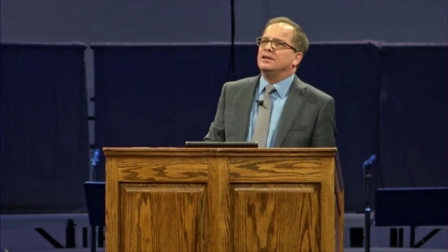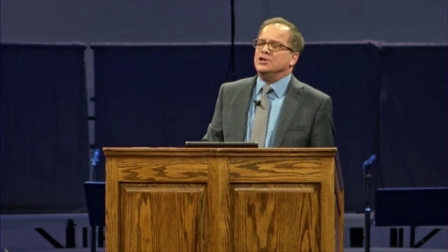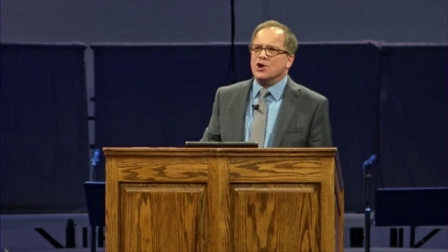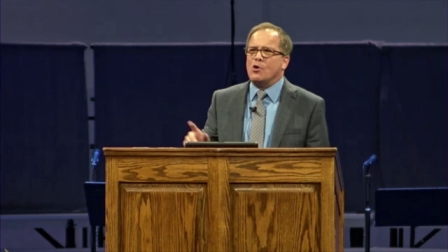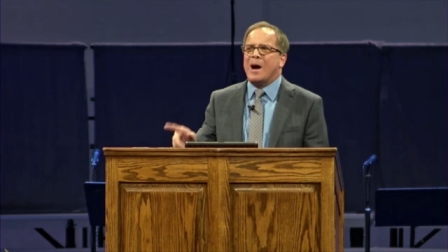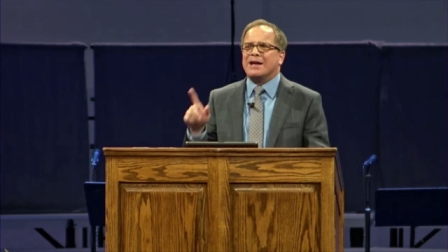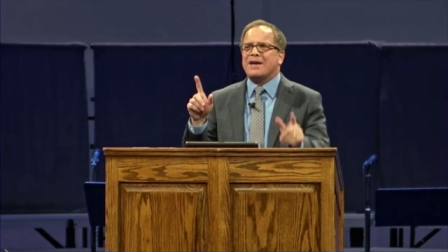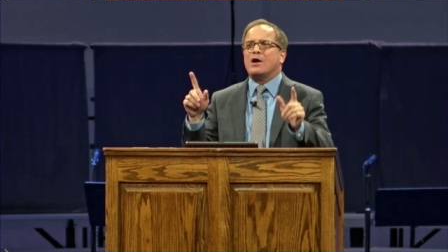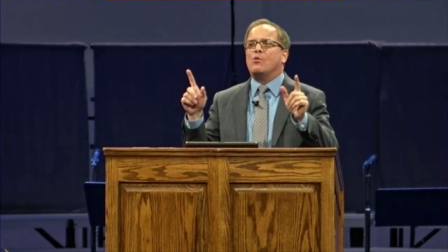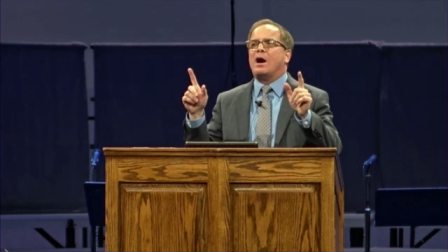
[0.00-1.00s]
You know why
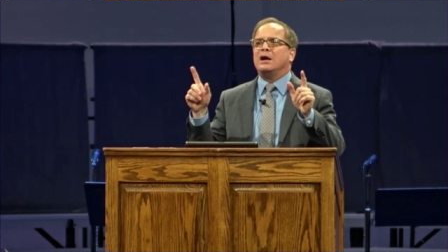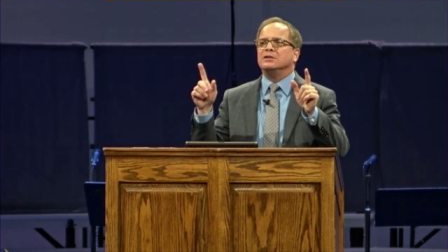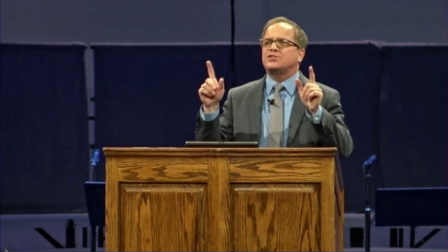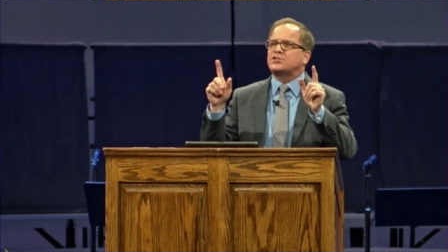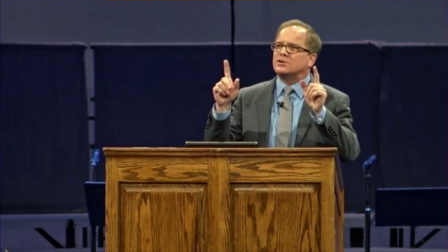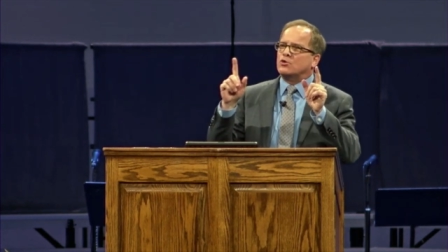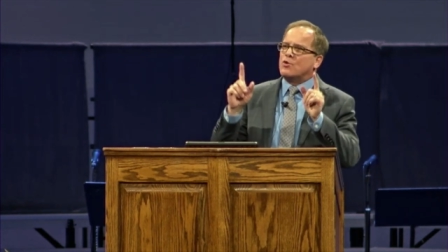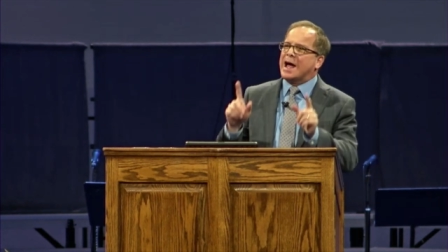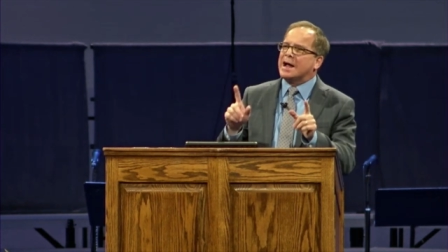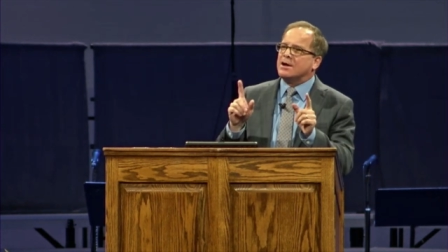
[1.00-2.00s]
that was?
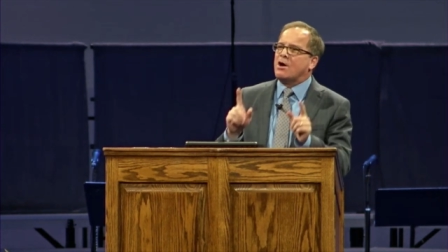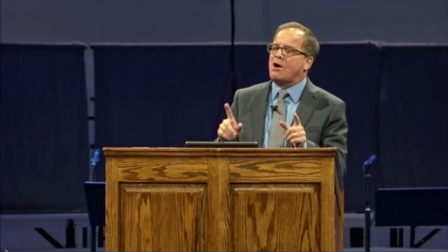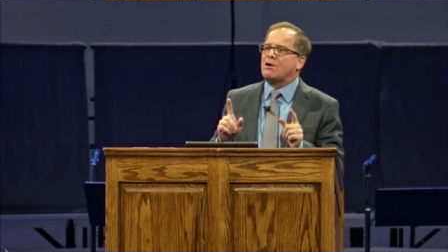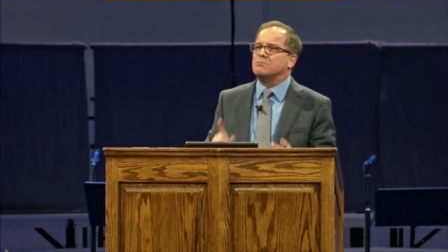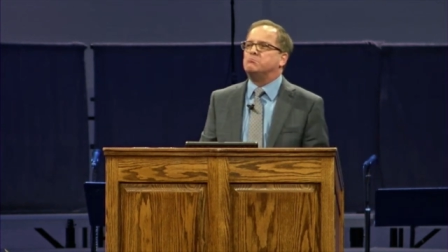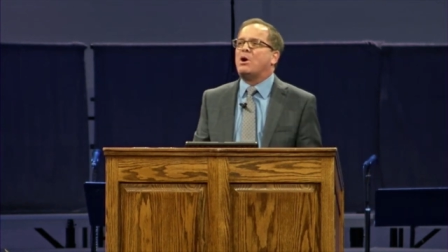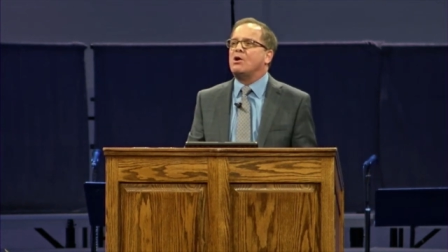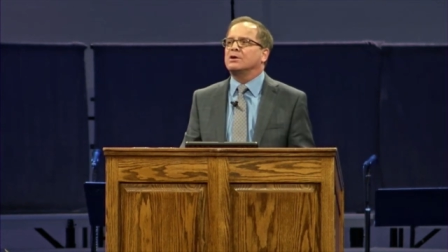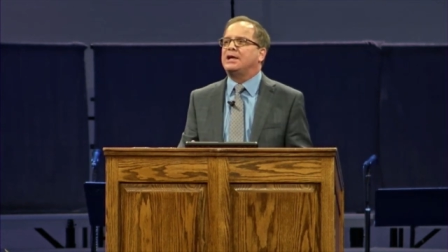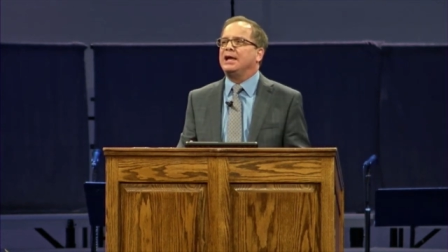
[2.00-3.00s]
Reinhard
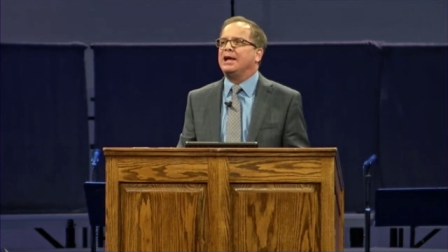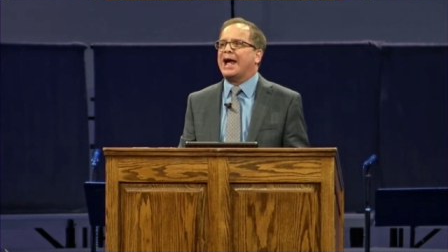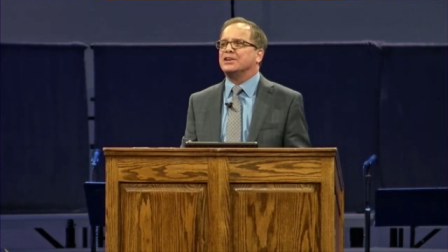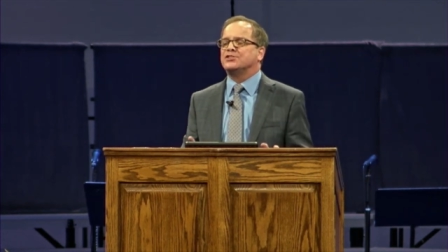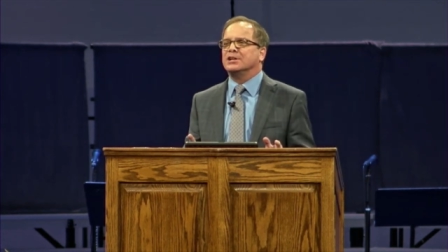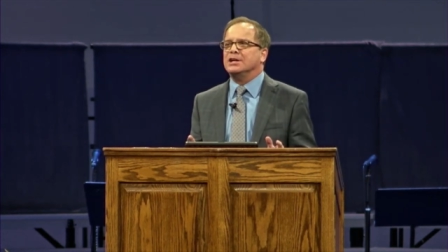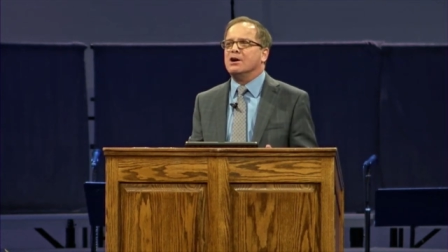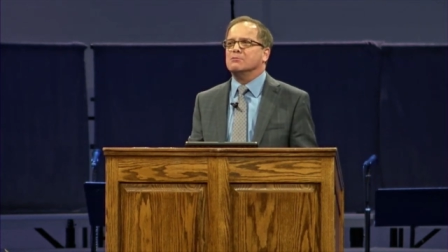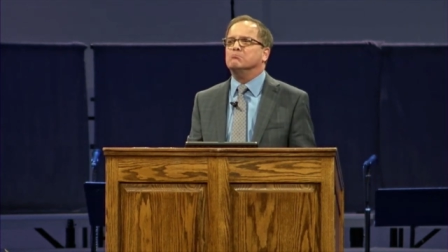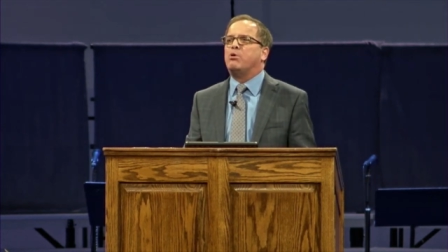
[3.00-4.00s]
Bonnke, as a
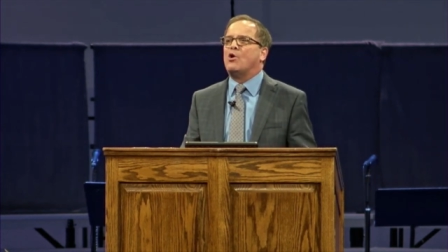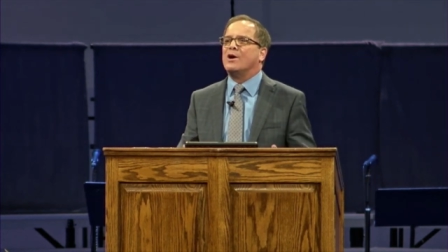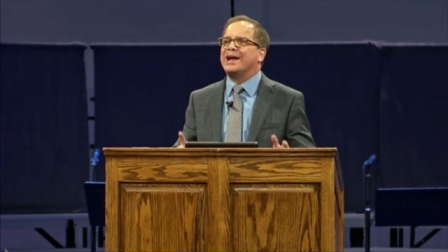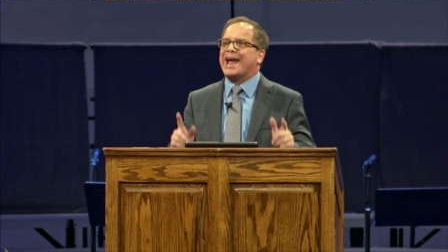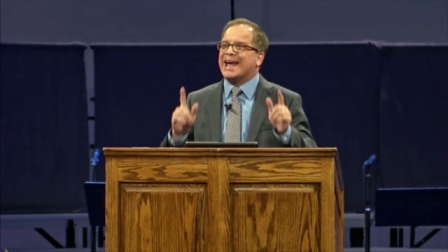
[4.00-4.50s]
young boy,